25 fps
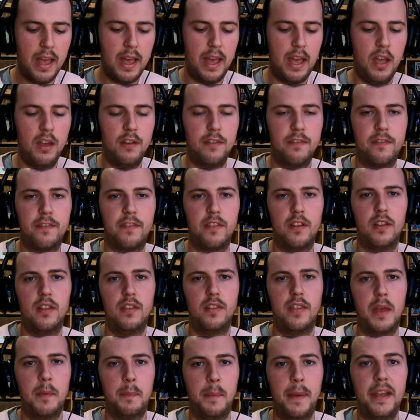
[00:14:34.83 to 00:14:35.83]
If
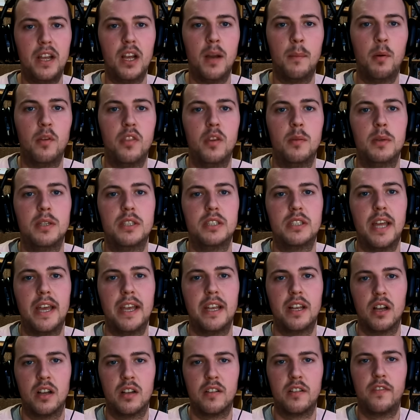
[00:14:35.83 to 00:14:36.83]
they pick up on the
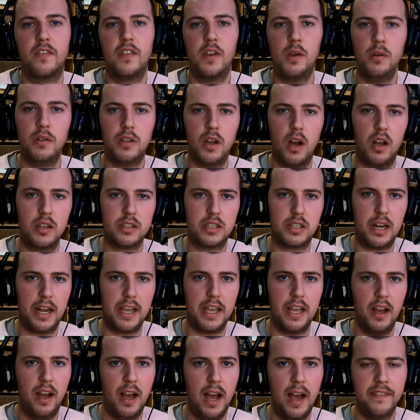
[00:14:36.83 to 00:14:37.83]
mistake a few darts
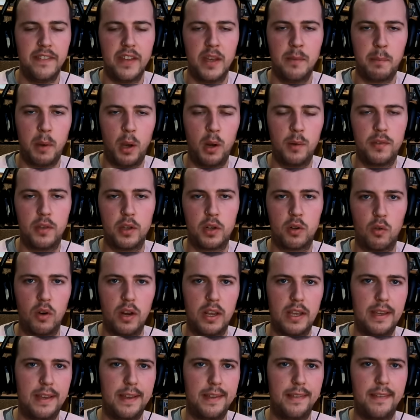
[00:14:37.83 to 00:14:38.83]
later and they both
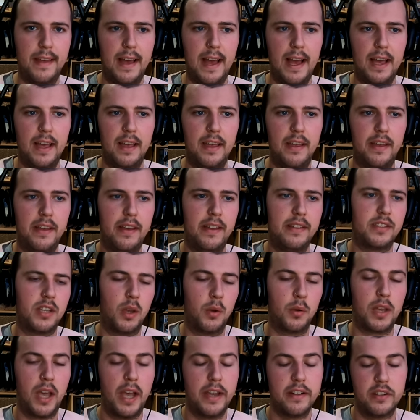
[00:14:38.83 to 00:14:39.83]
agree that it's
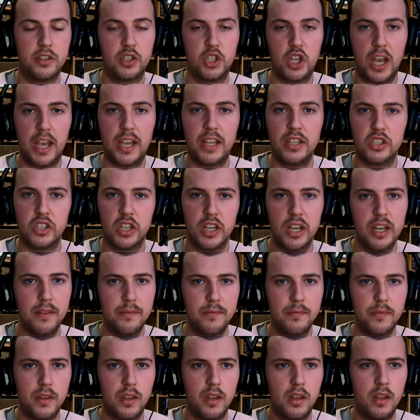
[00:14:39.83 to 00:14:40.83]
okay to change it,
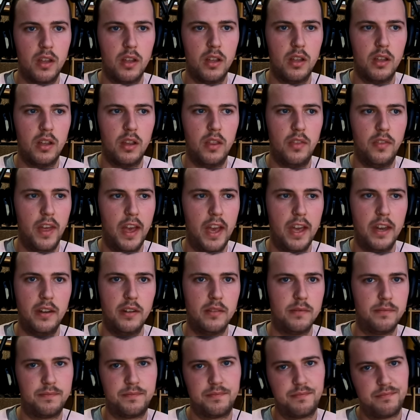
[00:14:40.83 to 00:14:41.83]
then